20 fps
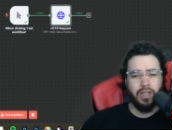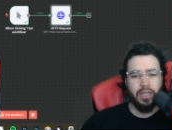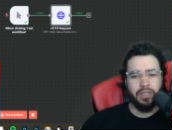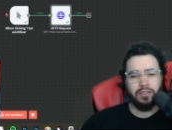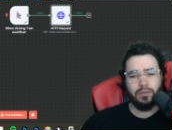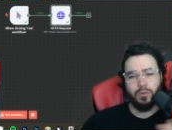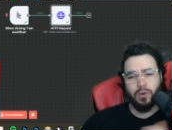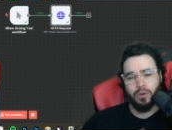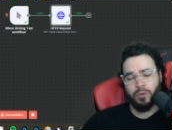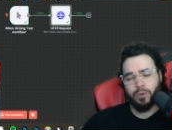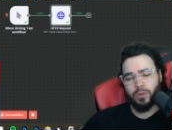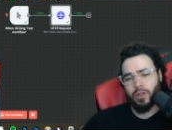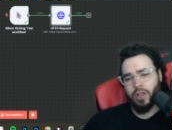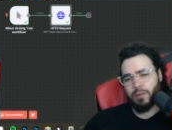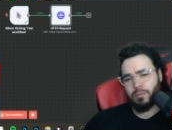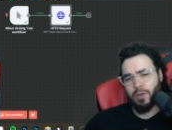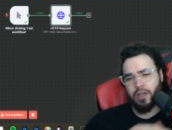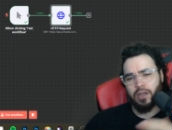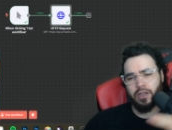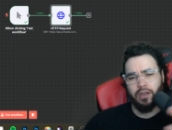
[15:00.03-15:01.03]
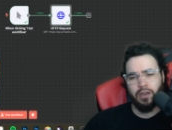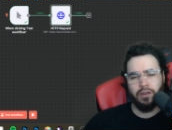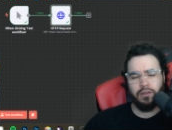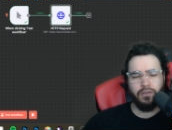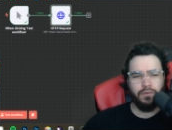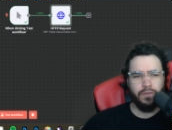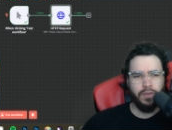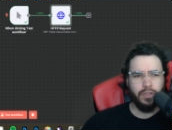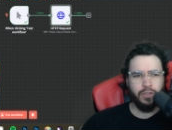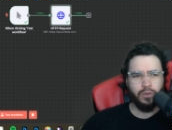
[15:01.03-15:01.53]
like to work with like-minded
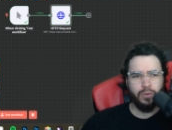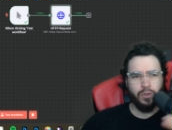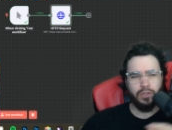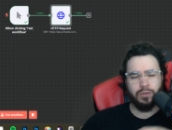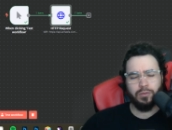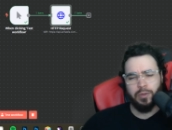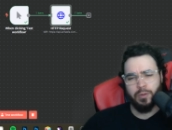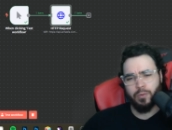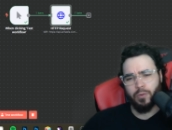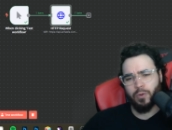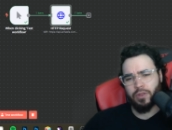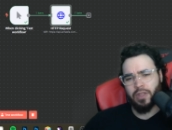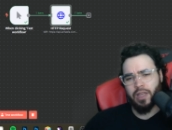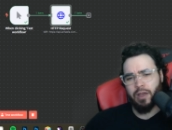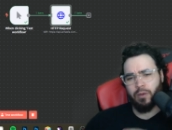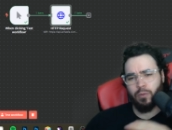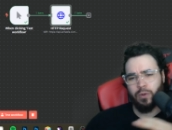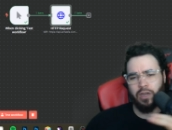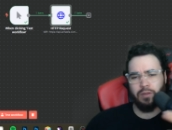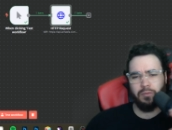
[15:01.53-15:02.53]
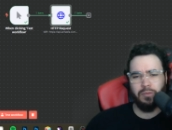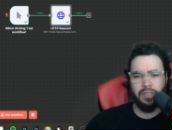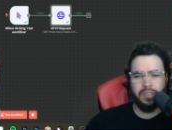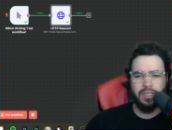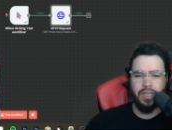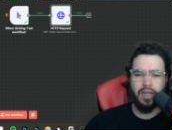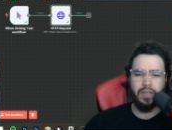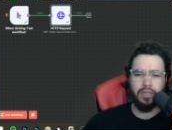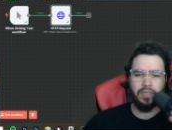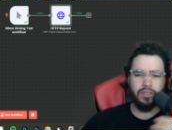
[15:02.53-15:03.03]
individuals, people with that winning
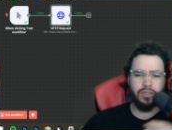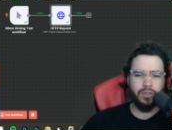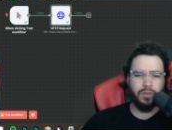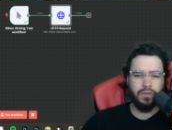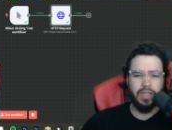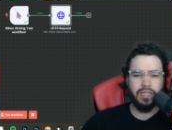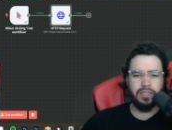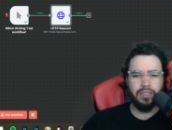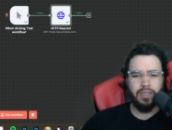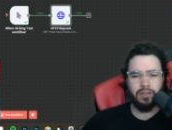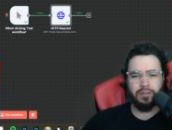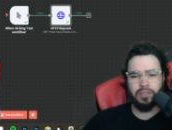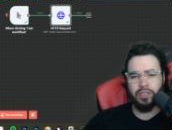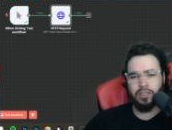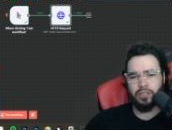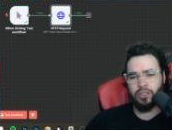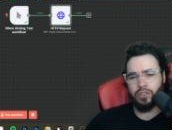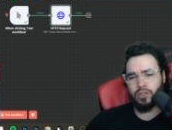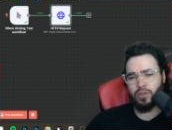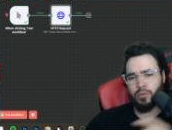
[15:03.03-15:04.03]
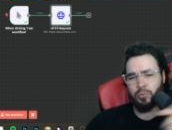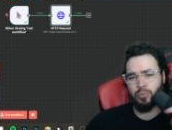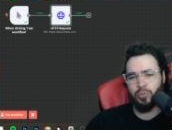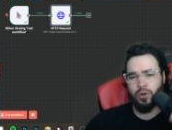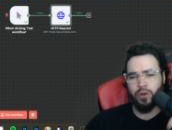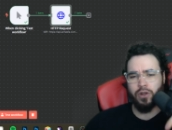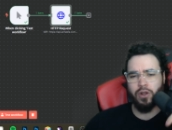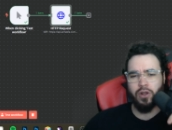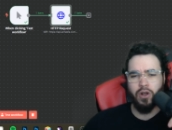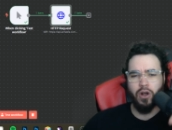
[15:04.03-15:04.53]
mentality. So if that sounds like you,
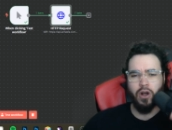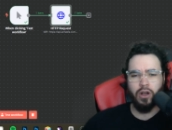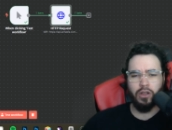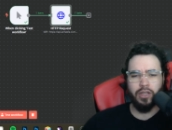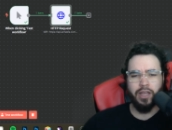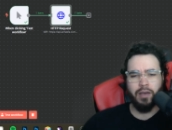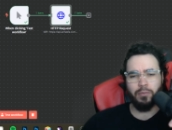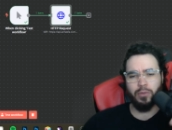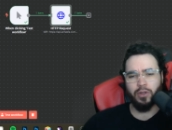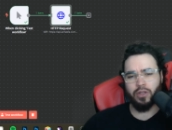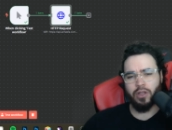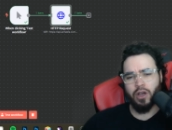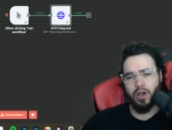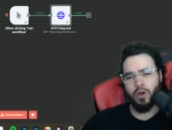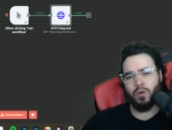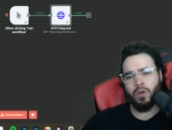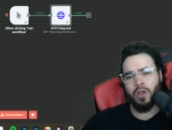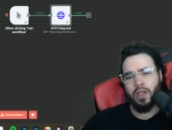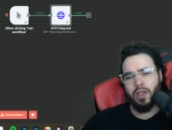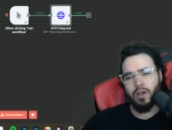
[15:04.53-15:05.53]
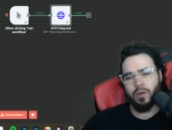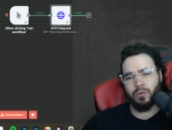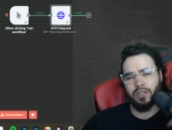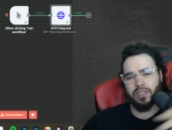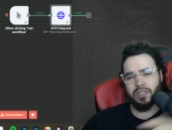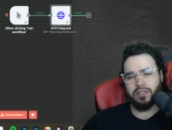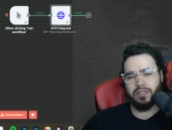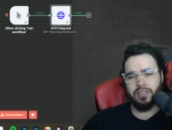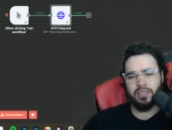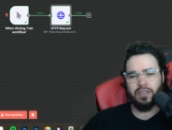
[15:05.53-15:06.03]
book a call down below. We
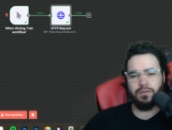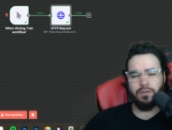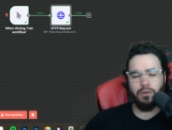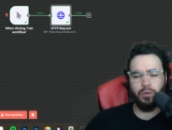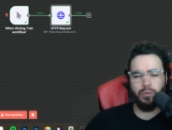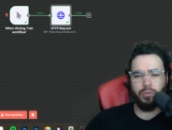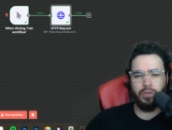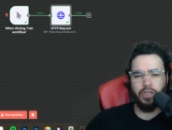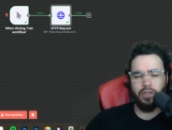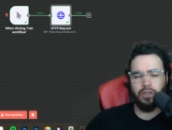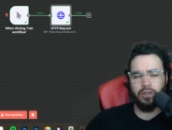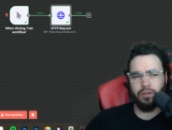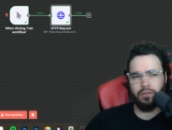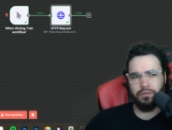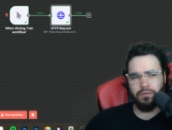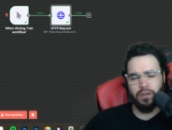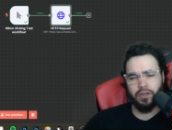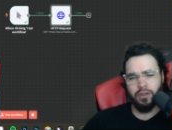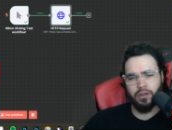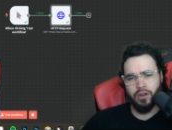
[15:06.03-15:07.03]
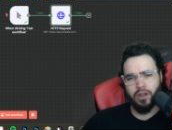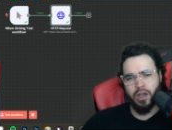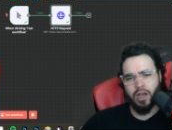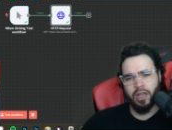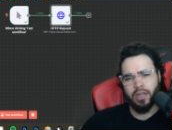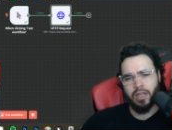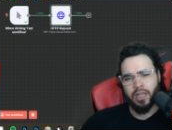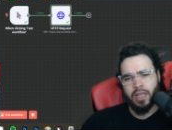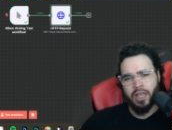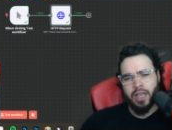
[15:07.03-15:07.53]
can see if it would be a good fit or
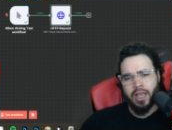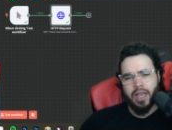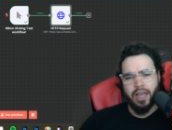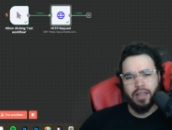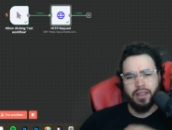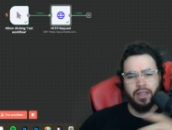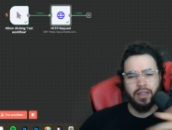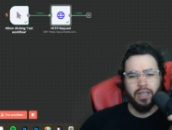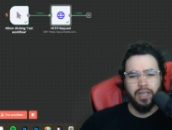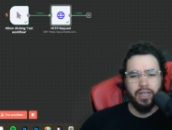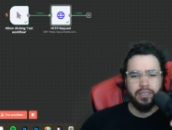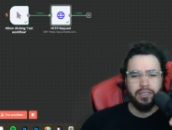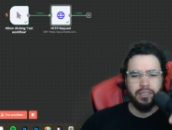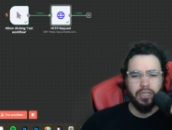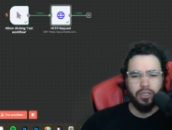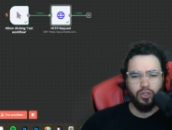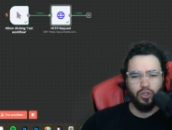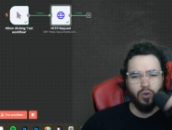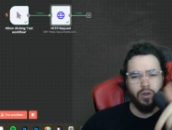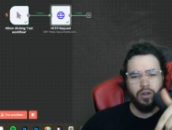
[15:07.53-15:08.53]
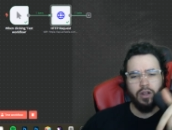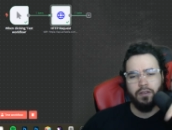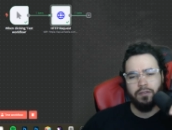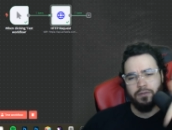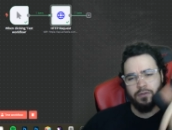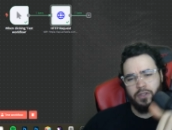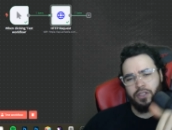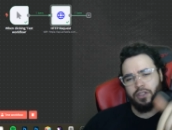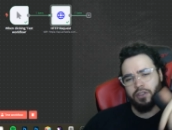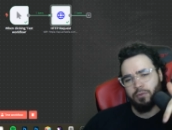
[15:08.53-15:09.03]
not. And then, like I said, join our
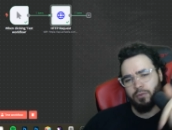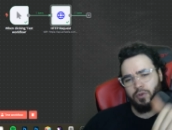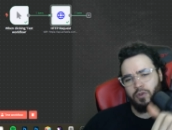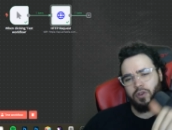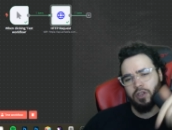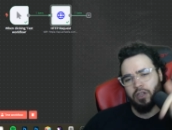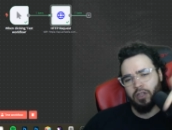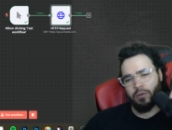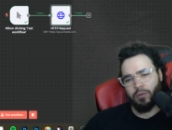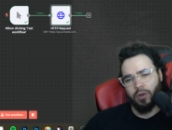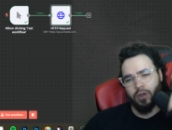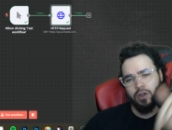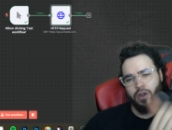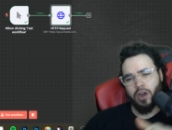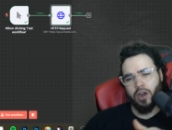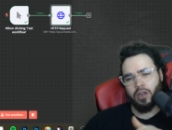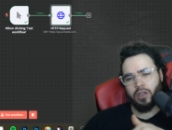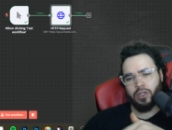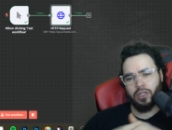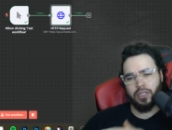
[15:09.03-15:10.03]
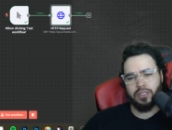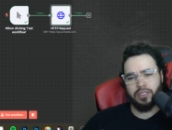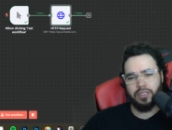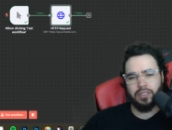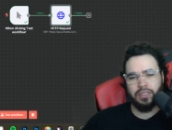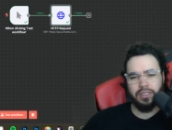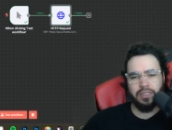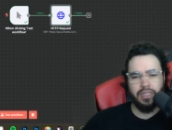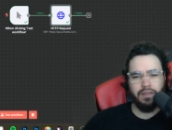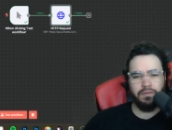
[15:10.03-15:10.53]
free community regardless.
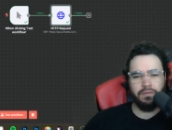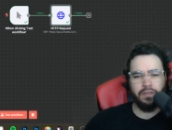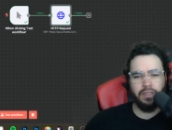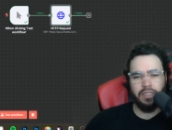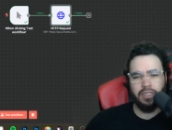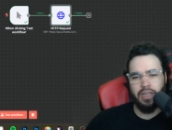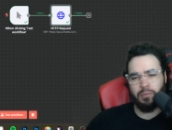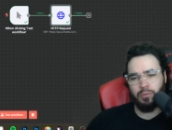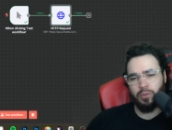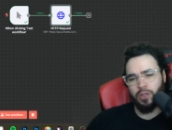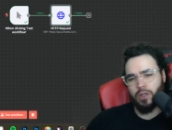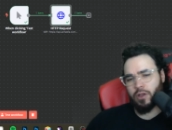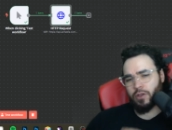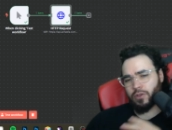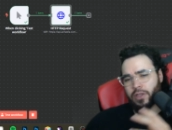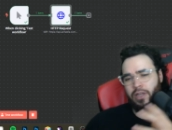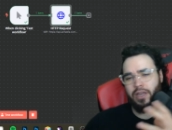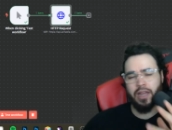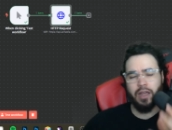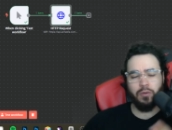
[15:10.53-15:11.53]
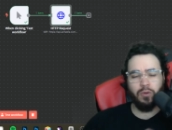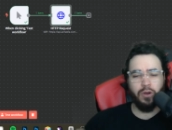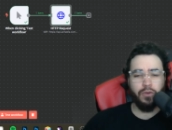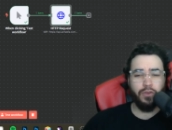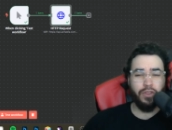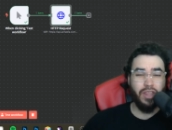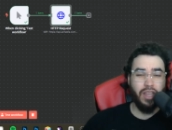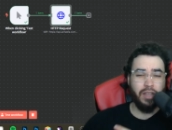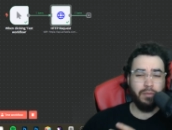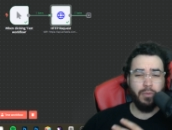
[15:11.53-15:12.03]
Definitely down below, you can network
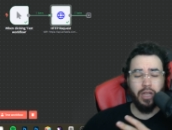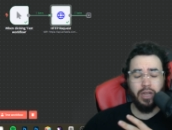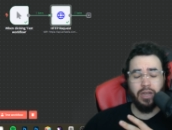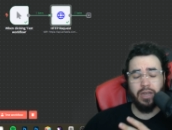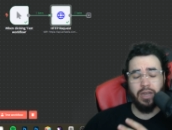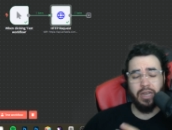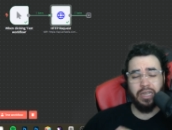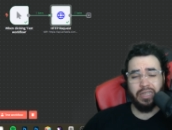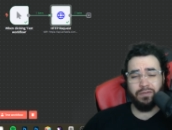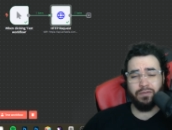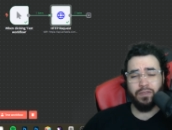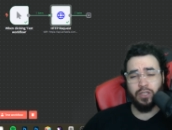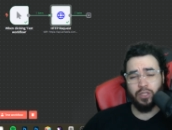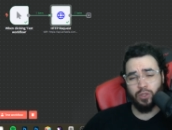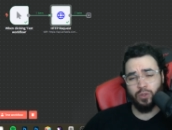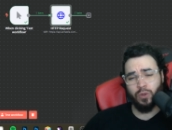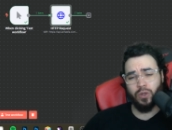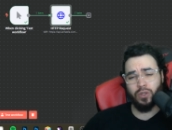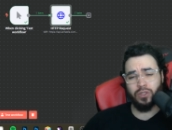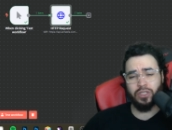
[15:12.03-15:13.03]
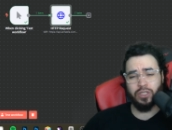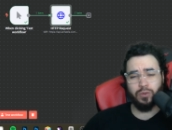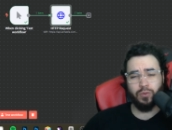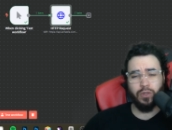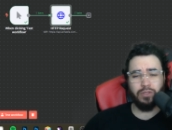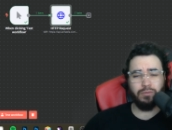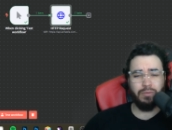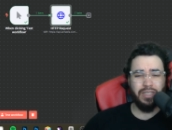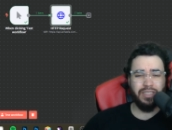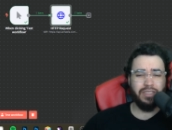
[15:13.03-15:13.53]
with like-minded individuals as well
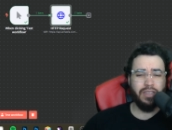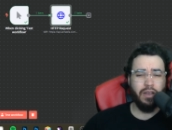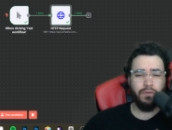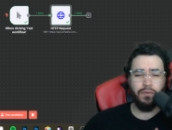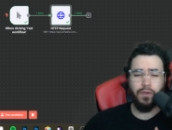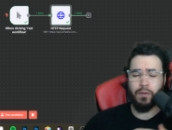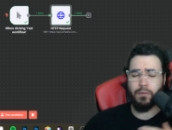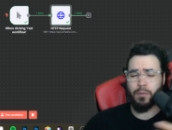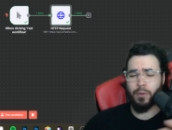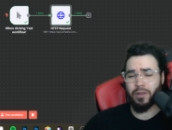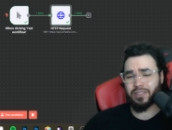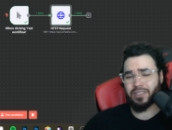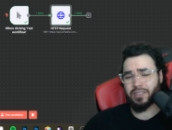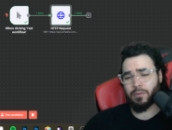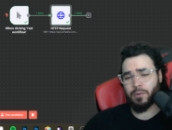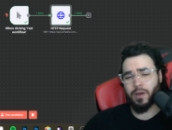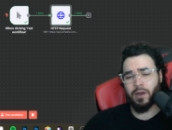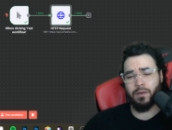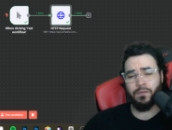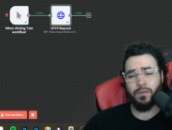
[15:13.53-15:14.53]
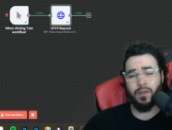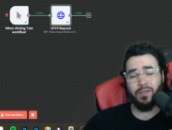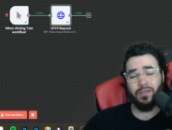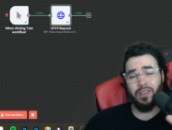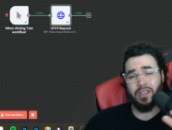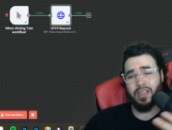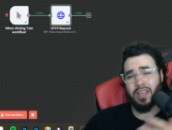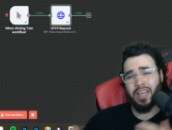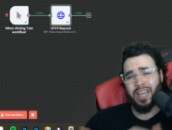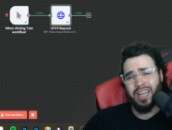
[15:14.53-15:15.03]
as myself. We have about seven hundred
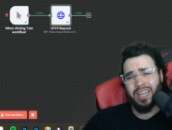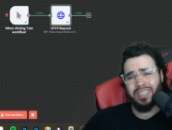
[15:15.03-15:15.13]
fifty,